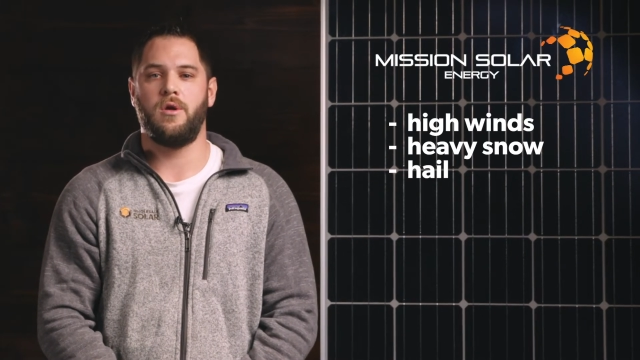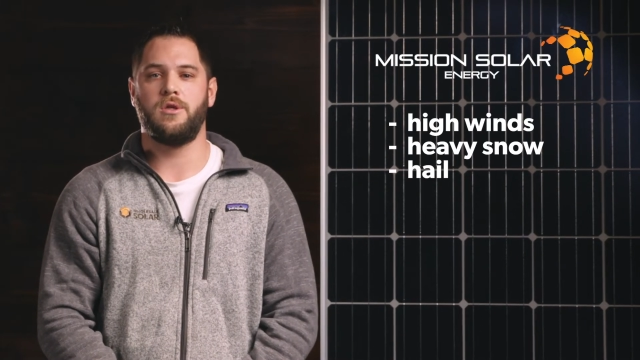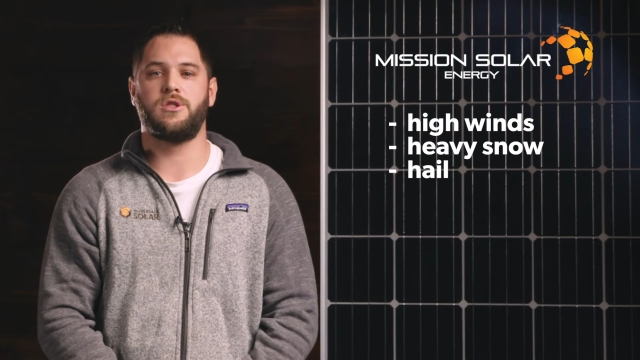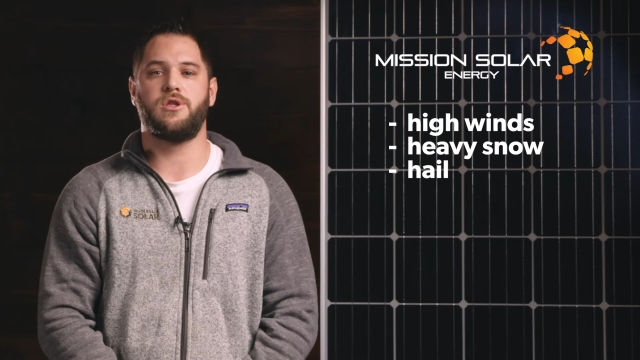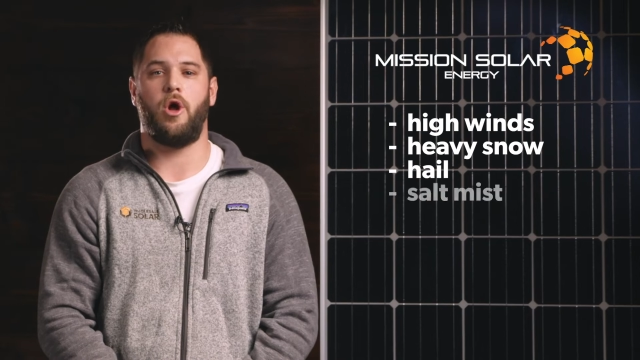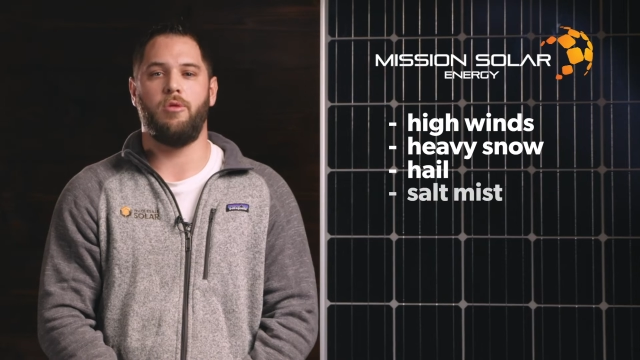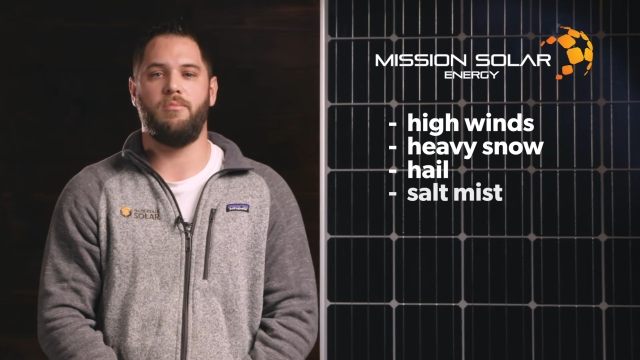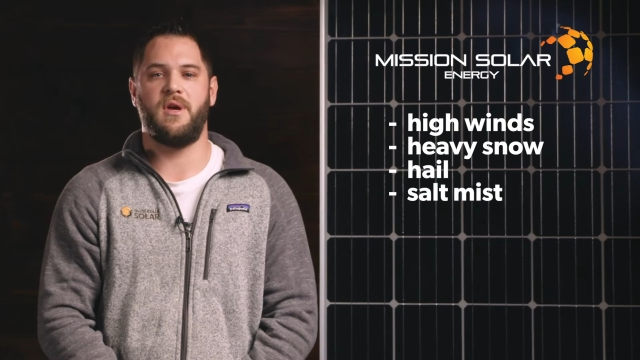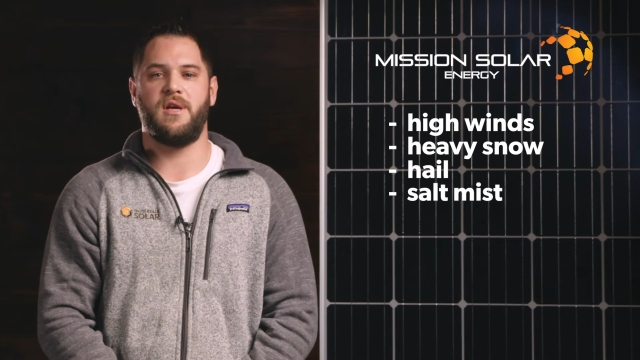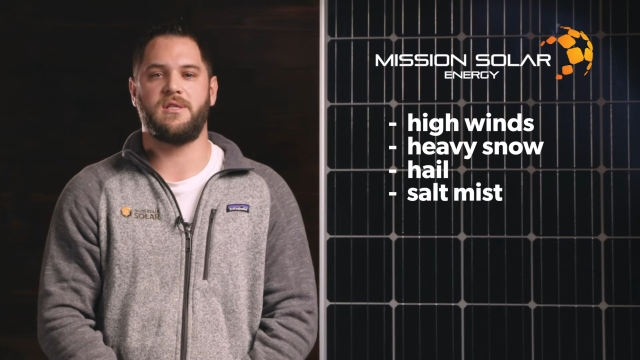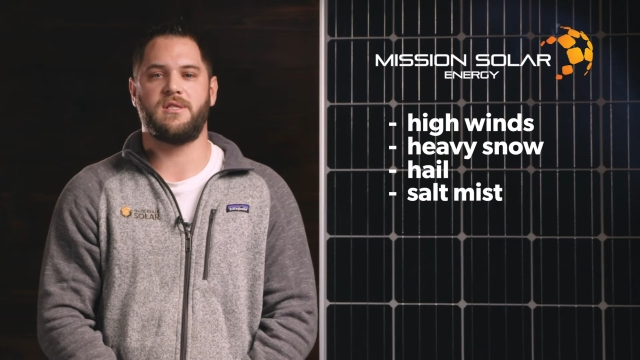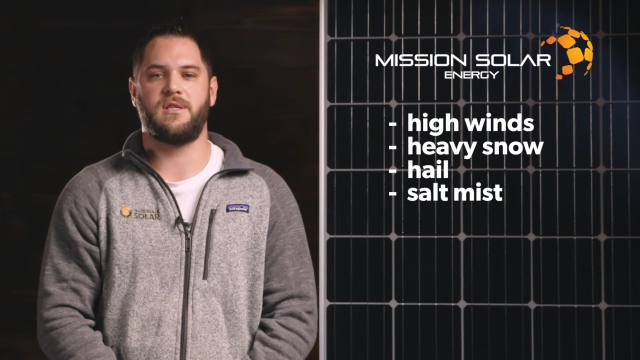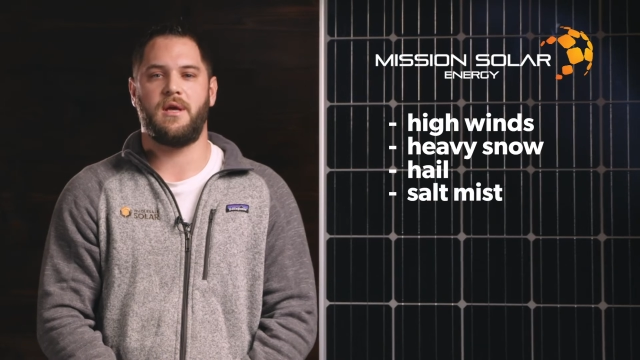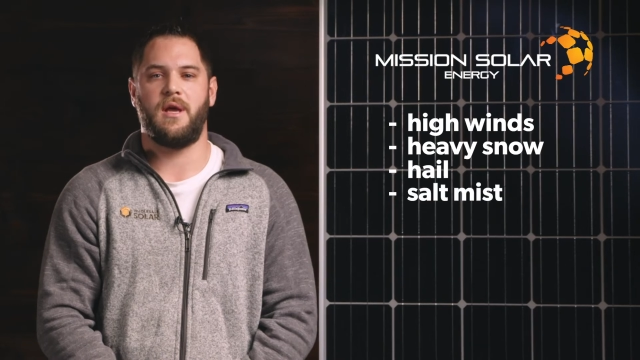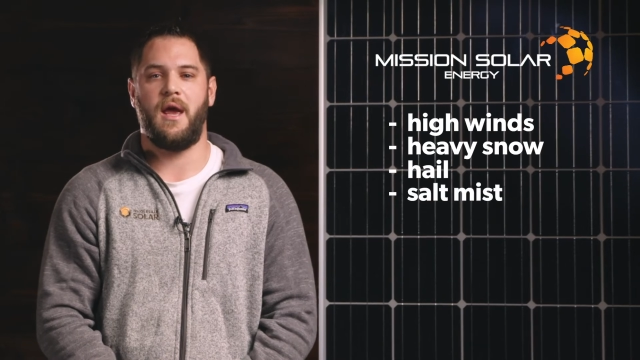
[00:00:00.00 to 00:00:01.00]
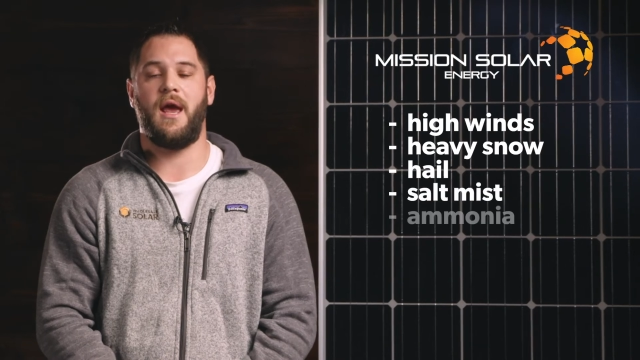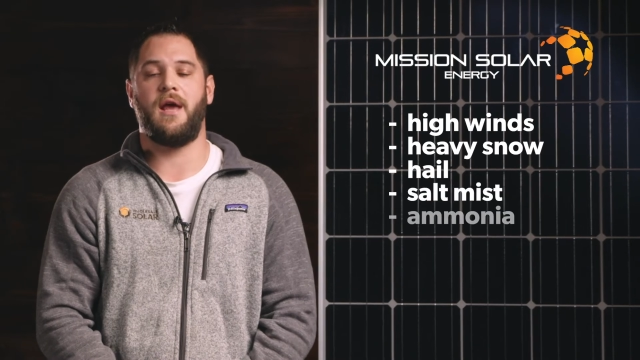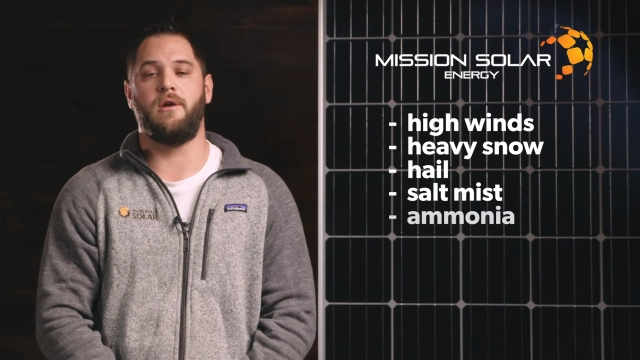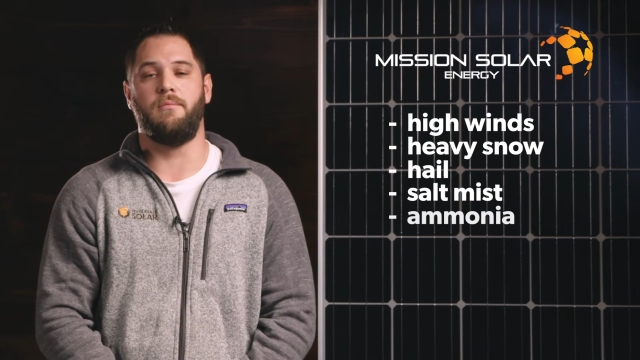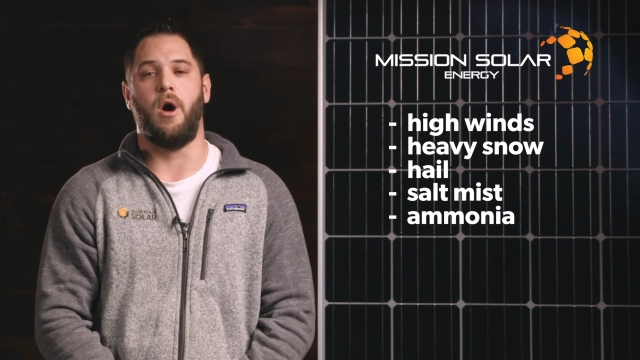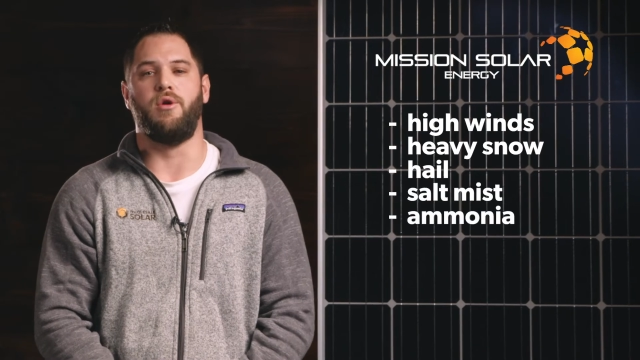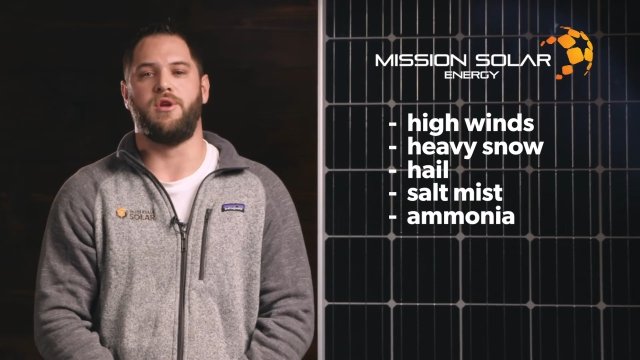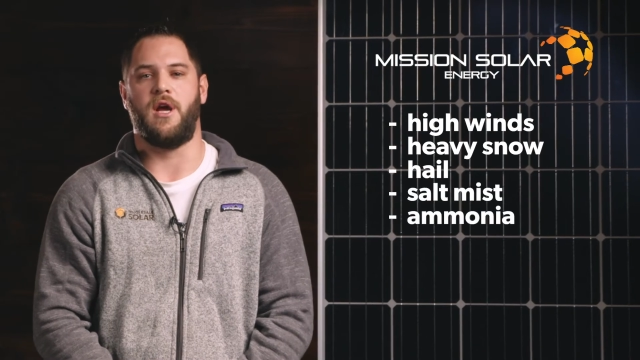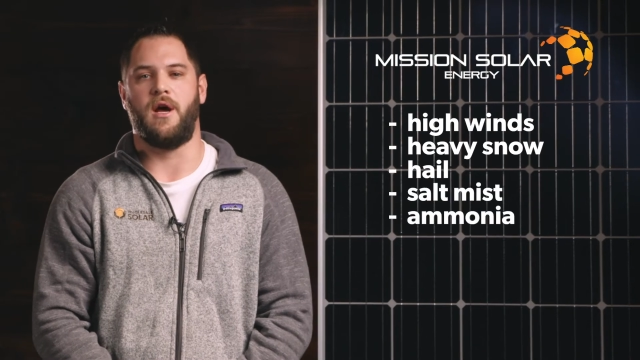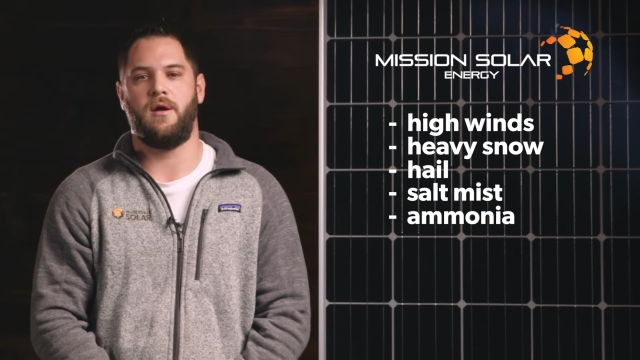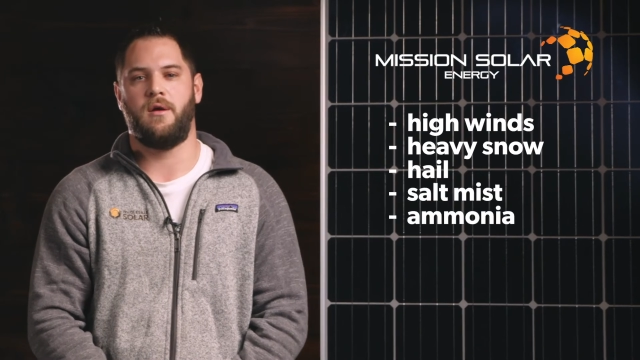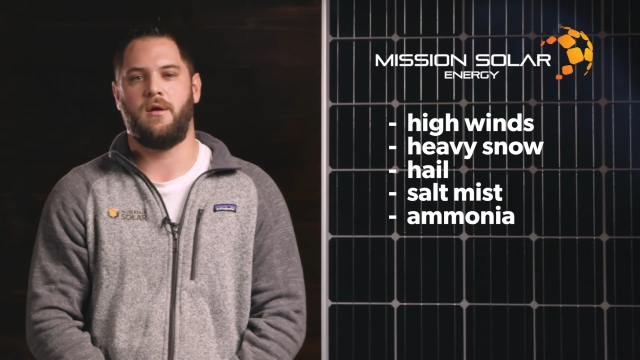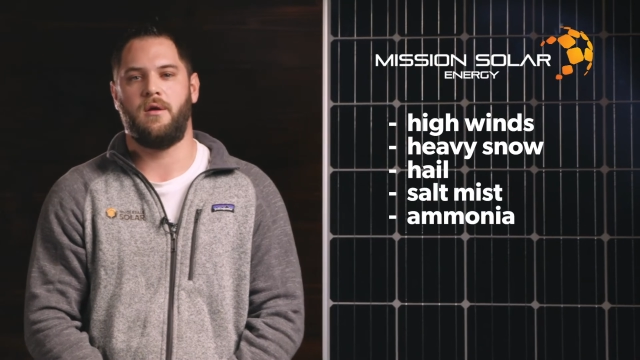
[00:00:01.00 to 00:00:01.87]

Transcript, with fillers: salt mist, and ammonia.